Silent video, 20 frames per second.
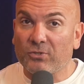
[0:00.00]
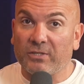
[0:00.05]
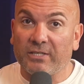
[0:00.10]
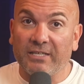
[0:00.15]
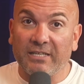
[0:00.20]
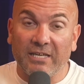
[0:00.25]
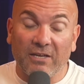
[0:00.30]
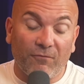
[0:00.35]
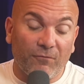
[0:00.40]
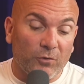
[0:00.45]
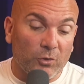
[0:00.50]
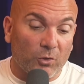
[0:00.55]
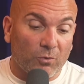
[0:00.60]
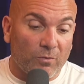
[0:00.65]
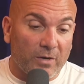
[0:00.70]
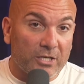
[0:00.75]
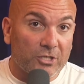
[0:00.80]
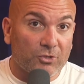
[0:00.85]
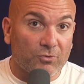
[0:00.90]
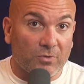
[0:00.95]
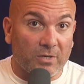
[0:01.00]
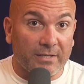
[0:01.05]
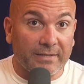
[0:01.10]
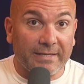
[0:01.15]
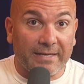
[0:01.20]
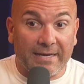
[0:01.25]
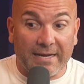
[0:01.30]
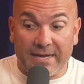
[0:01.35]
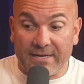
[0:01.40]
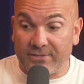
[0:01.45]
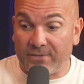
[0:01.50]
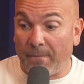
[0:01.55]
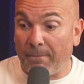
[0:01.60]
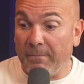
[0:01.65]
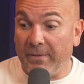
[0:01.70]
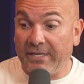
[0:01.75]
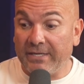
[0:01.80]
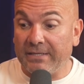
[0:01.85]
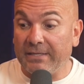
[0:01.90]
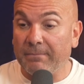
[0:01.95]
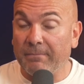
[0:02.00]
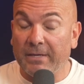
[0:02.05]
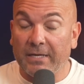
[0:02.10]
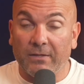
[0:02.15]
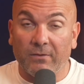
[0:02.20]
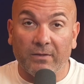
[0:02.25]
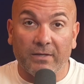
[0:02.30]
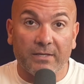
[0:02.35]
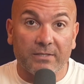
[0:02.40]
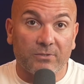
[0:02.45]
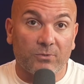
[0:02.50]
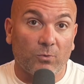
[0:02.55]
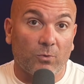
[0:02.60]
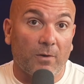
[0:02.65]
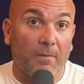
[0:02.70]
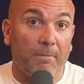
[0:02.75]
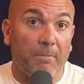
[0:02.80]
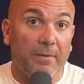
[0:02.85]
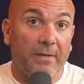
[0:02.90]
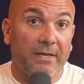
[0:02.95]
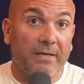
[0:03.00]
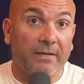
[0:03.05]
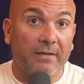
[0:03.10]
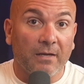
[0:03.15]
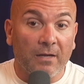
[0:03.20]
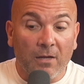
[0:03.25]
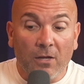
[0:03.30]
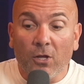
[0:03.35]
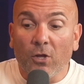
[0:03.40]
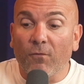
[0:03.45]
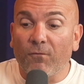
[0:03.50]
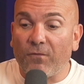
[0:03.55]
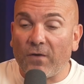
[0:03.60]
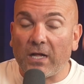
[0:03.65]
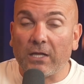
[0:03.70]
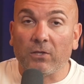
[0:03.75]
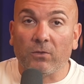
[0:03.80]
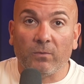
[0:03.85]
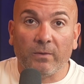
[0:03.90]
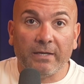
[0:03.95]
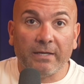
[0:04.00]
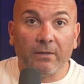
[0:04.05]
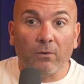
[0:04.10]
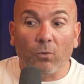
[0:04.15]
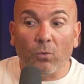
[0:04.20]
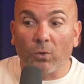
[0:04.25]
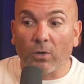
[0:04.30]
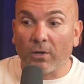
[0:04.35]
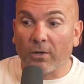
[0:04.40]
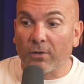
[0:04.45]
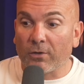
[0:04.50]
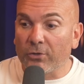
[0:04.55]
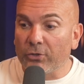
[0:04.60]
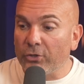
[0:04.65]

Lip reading: if you're a restaurant that has a big email list or a big following or,